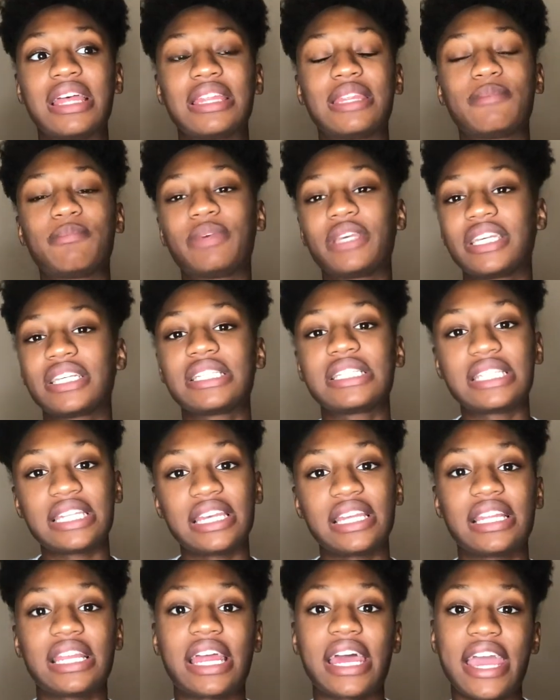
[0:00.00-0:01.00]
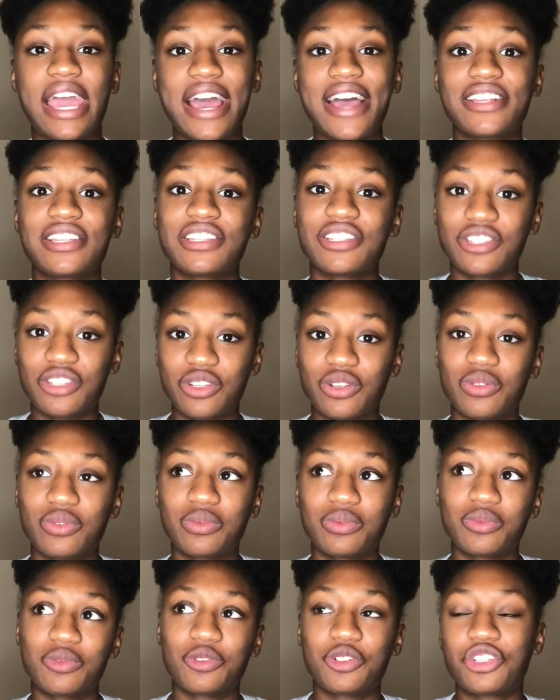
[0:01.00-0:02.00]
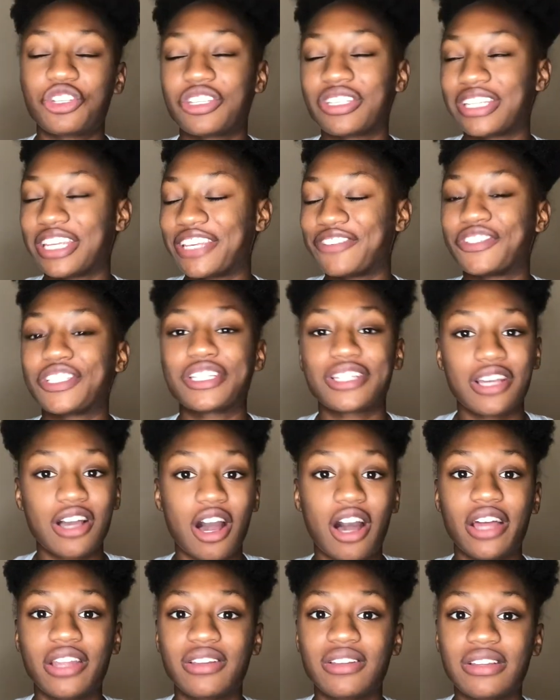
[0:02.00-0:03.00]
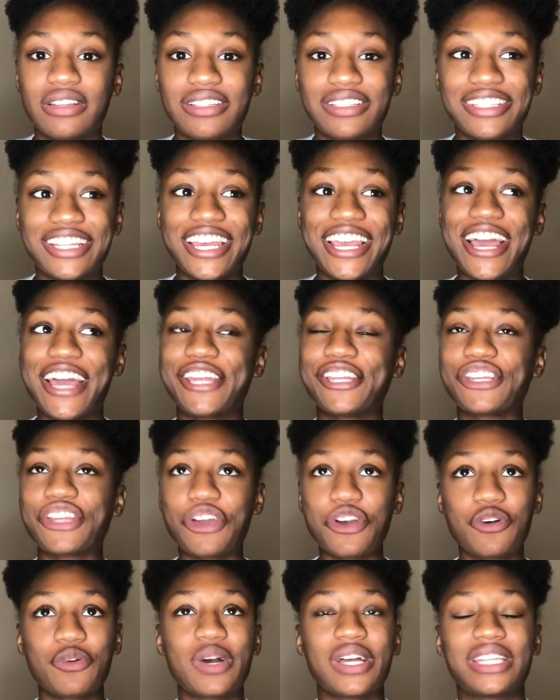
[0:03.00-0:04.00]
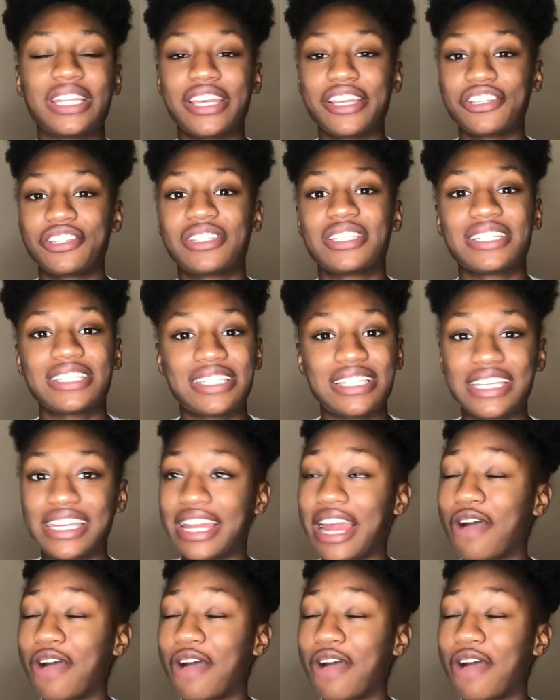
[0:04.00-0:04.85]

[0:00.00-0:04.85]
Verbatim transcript: the biggest thing that I had to do was just give it to God. Like, I know at the age of 16,